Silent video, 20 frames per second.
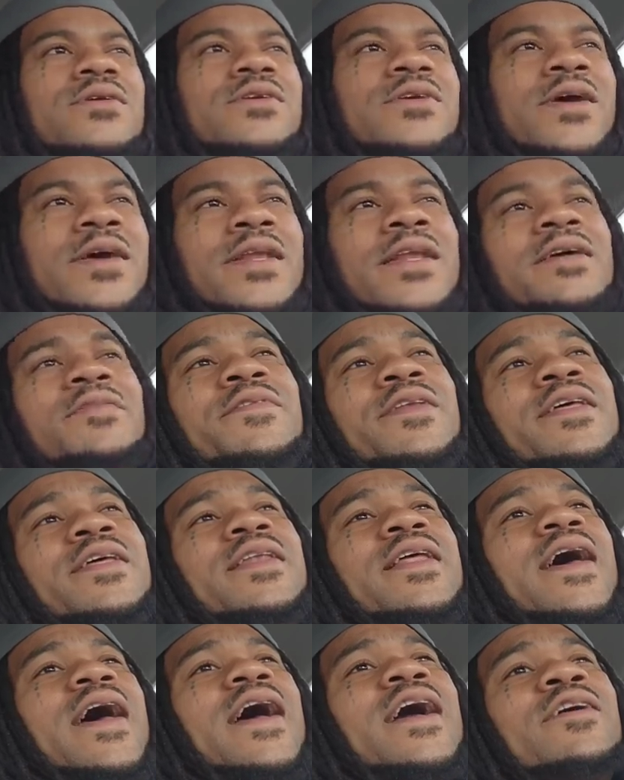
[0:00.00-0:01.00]
You ain't even
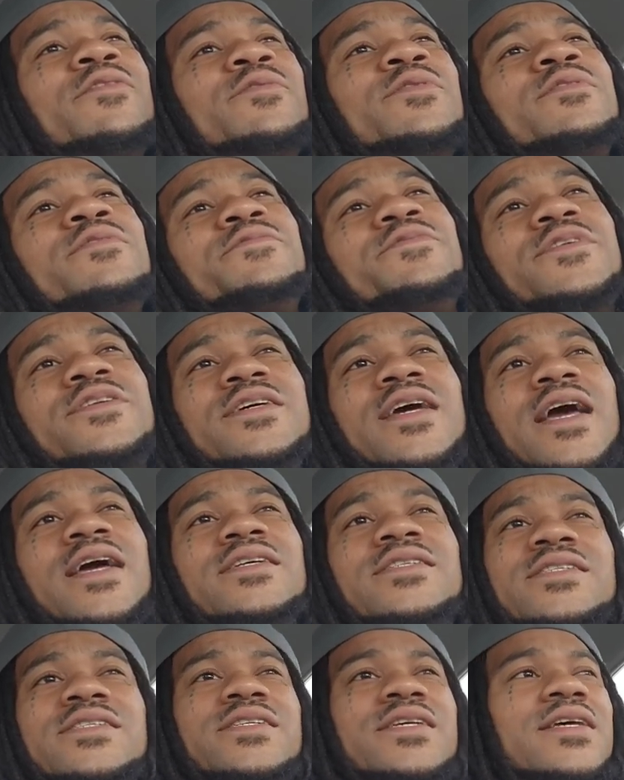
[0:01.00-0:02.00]
in the algorithm for the
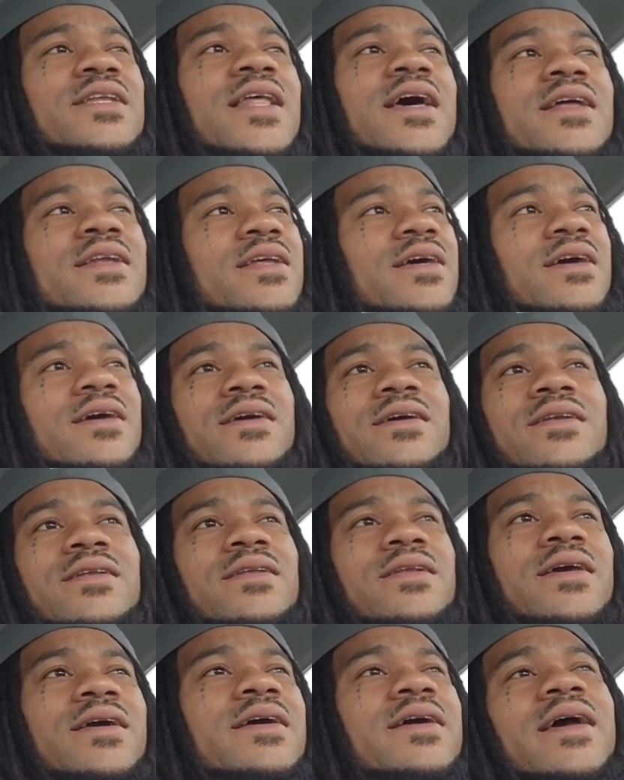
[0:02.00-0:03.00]
gangster shit like that.
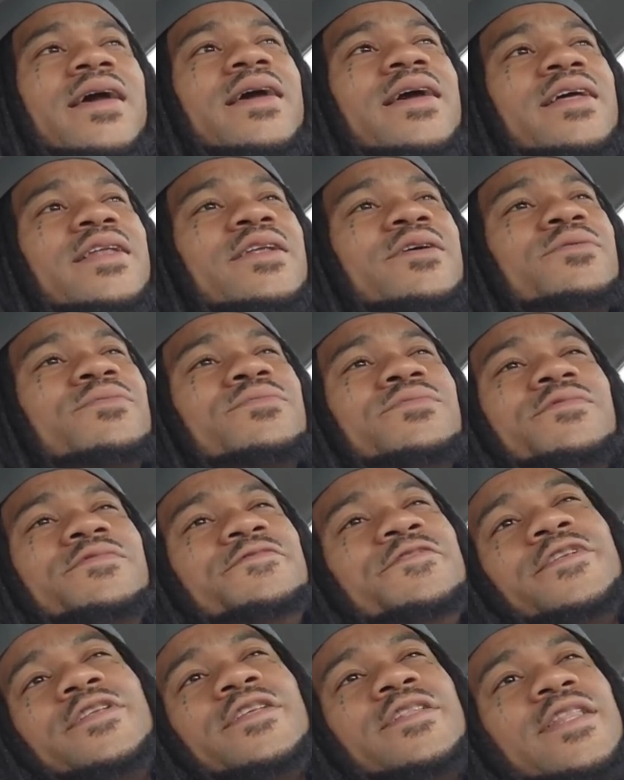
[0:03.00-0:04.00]
Nigga can't get no
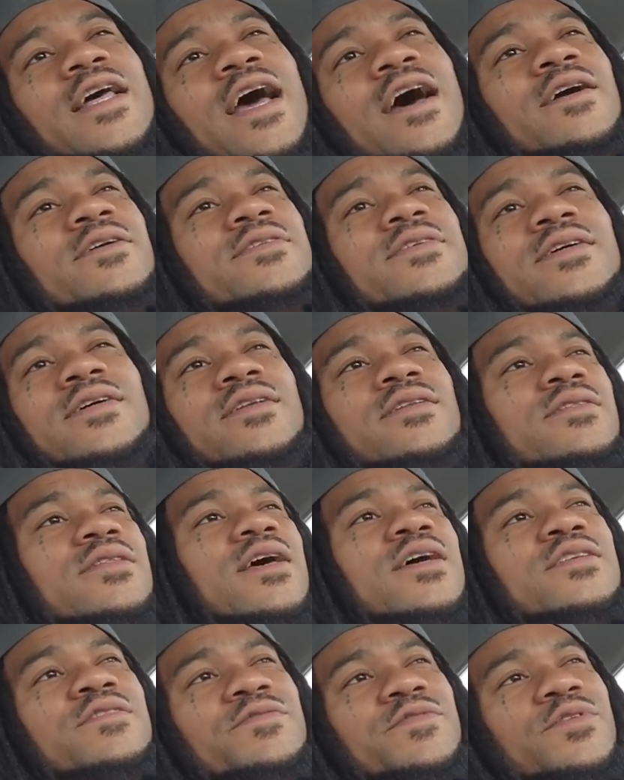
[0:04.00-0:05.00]
50,000,
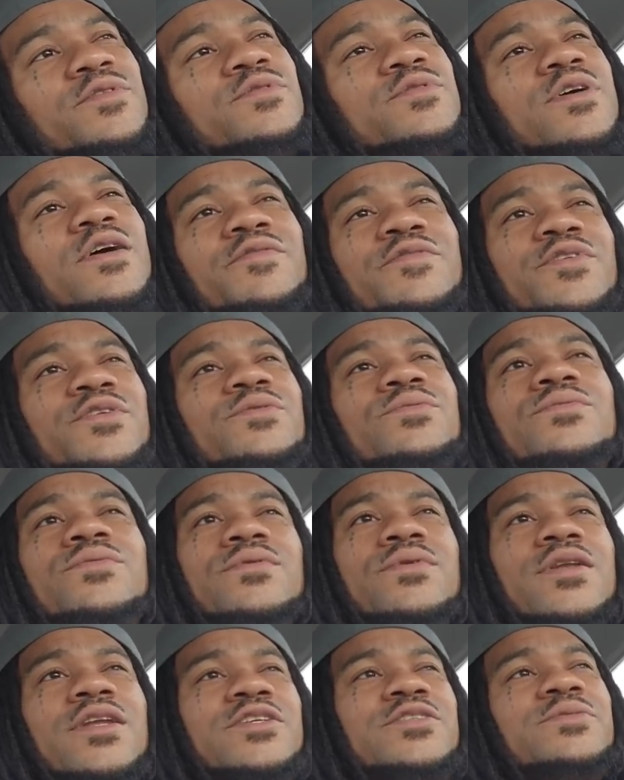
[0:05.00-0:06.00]
100,000 views off you
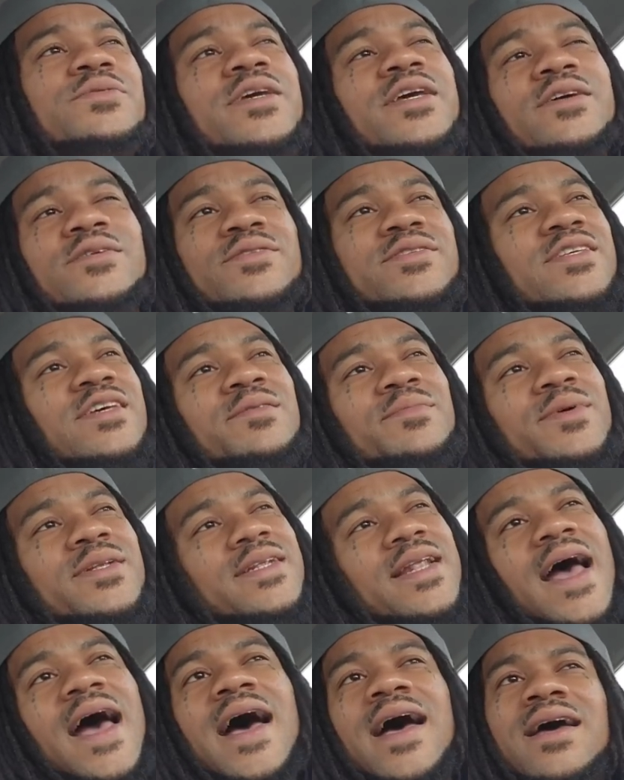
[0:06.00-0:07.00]
unless you kill something
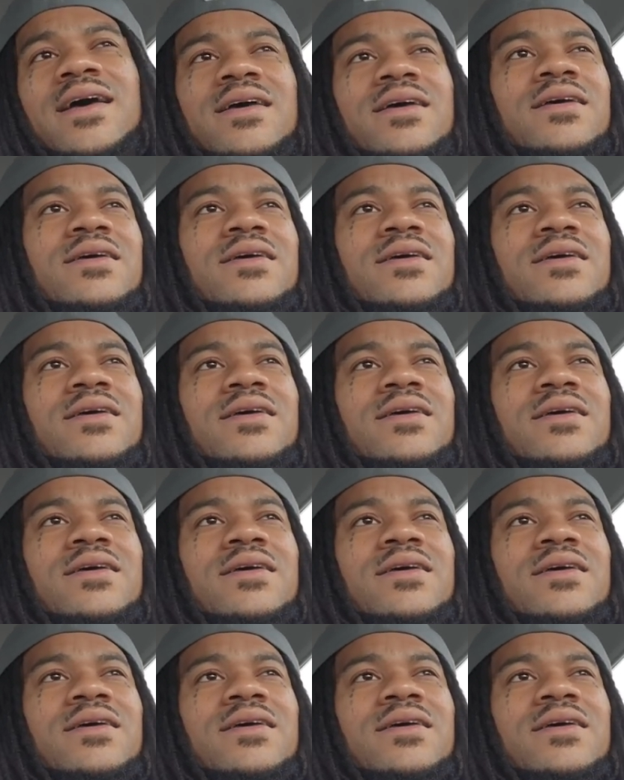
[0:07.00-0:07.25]
or die.